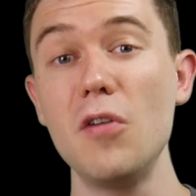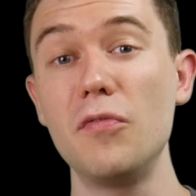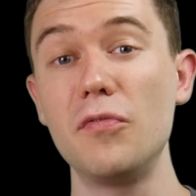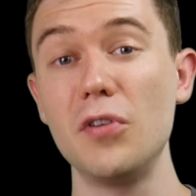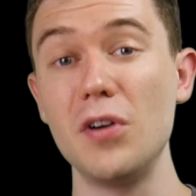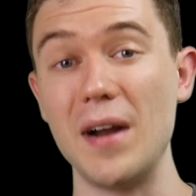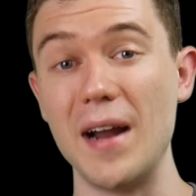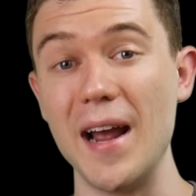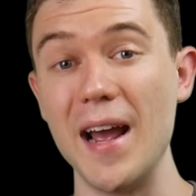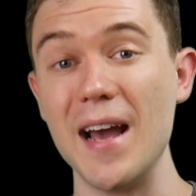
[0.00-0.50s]

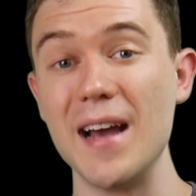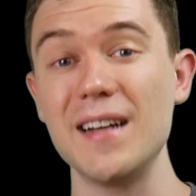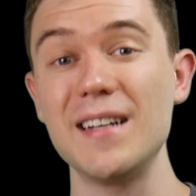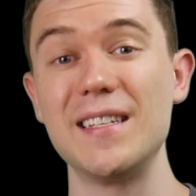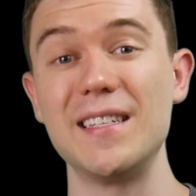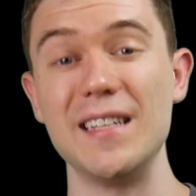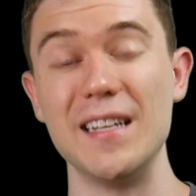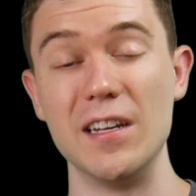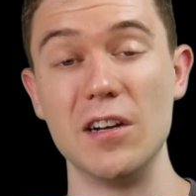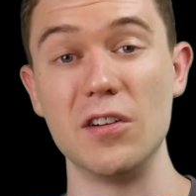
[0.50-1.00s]
for
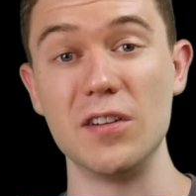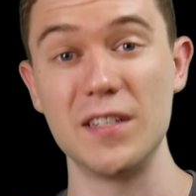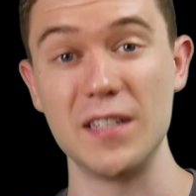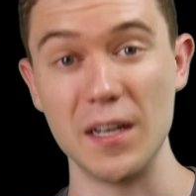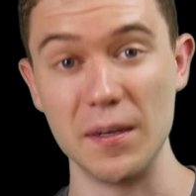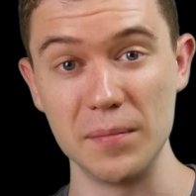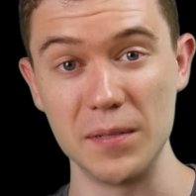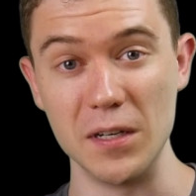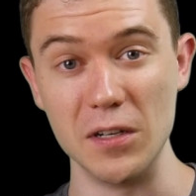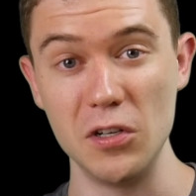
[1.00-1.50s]
x in our
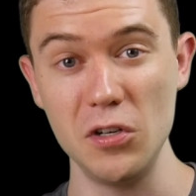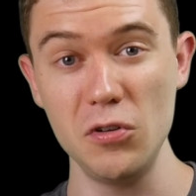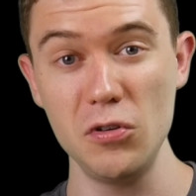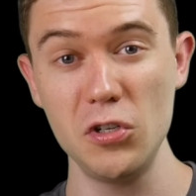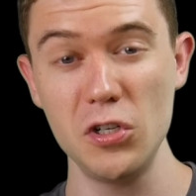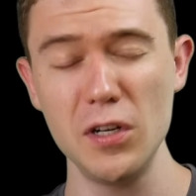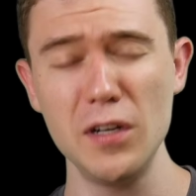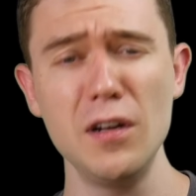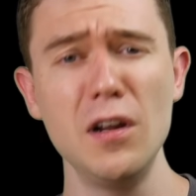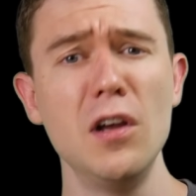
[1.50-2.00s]

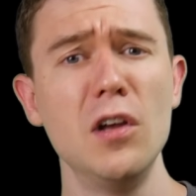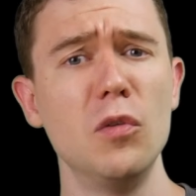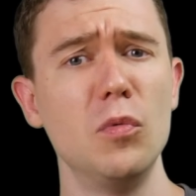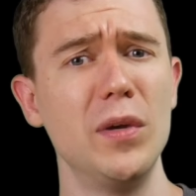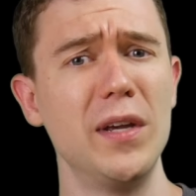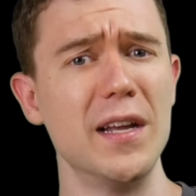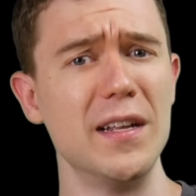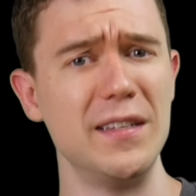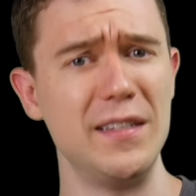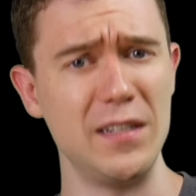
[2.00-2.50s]
substitution,
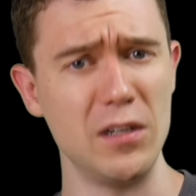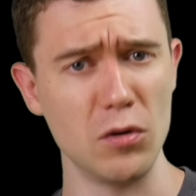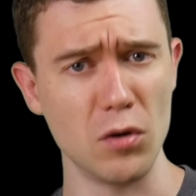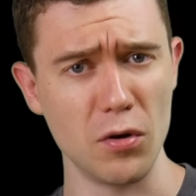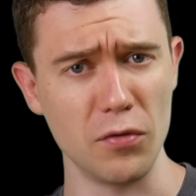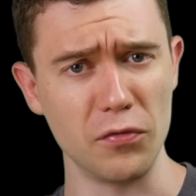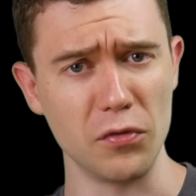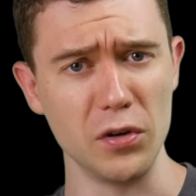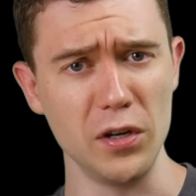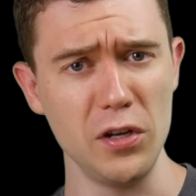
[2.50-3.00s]
we get
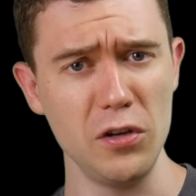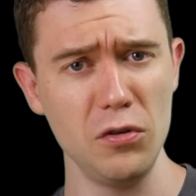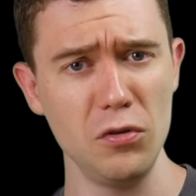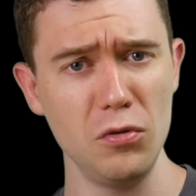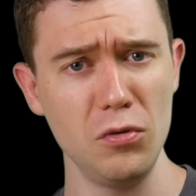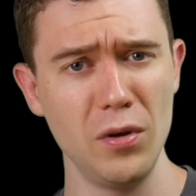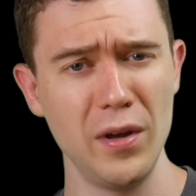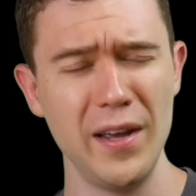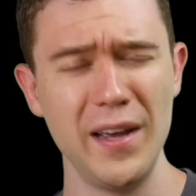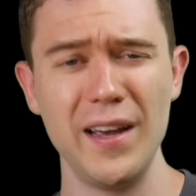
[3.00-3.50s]
0 for
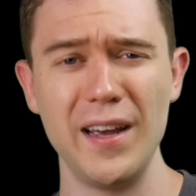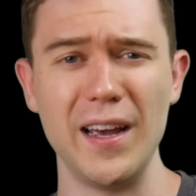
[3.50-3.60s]
u,